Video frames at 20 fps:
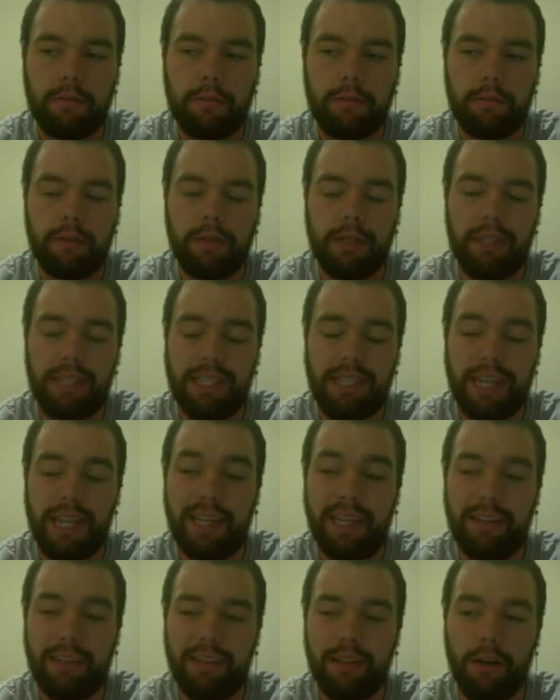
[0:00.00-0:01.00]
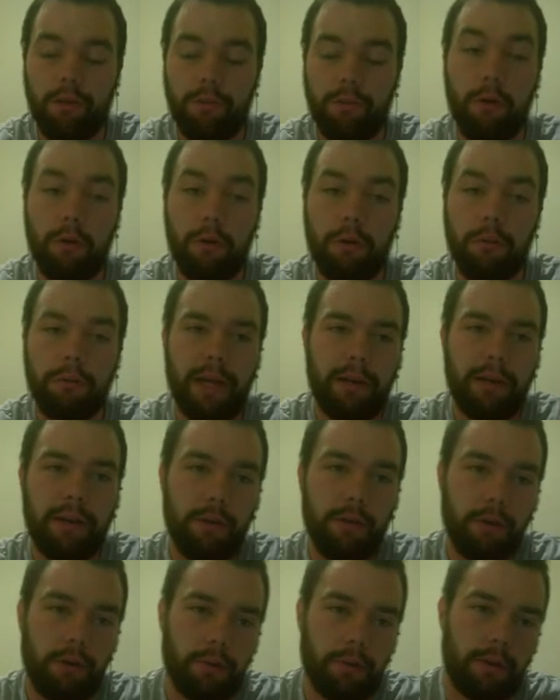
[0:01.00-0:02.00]
is that it? Oh, Rotom, and
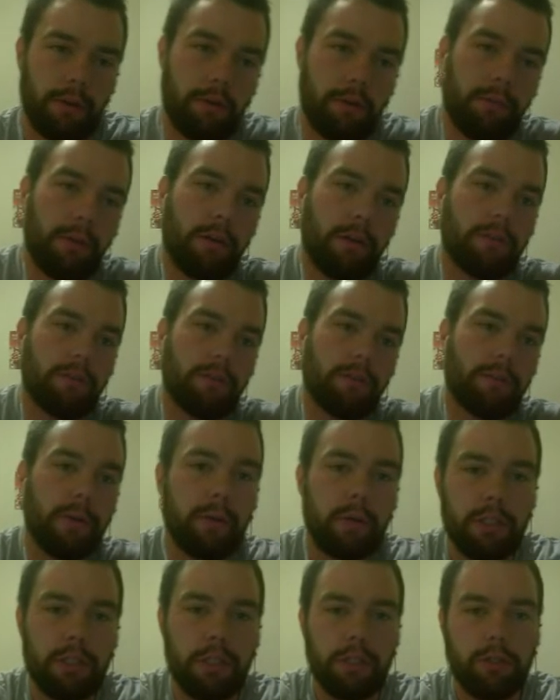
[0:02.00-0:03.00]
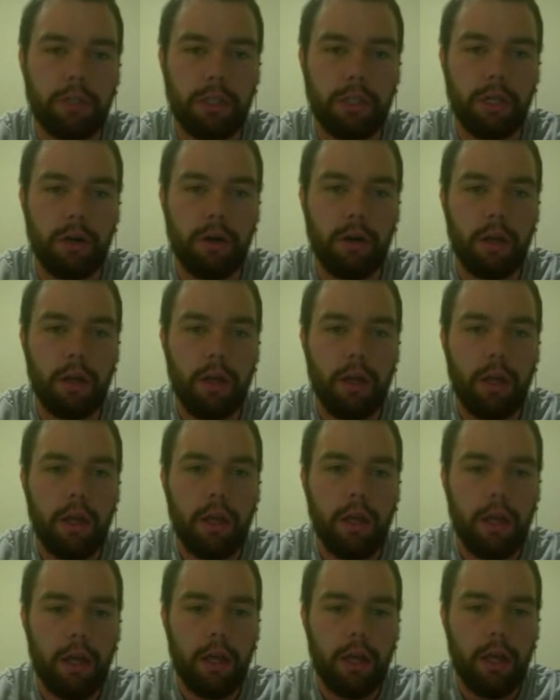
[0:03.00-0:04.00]
Rotom is a big one too. So,
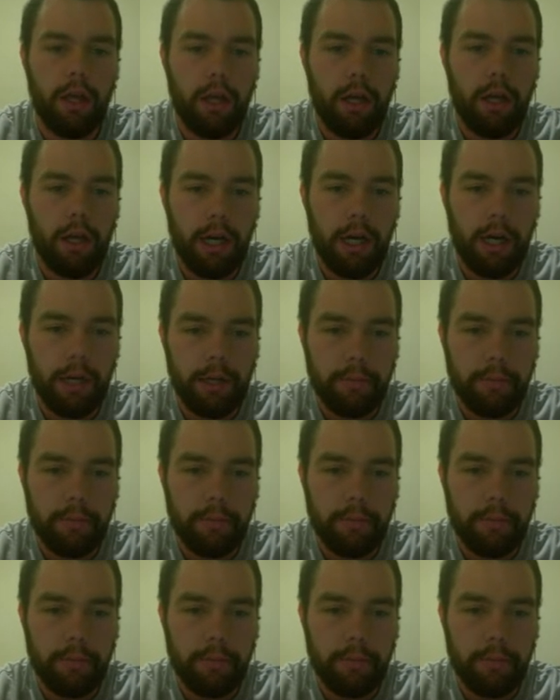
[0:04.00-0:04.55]
my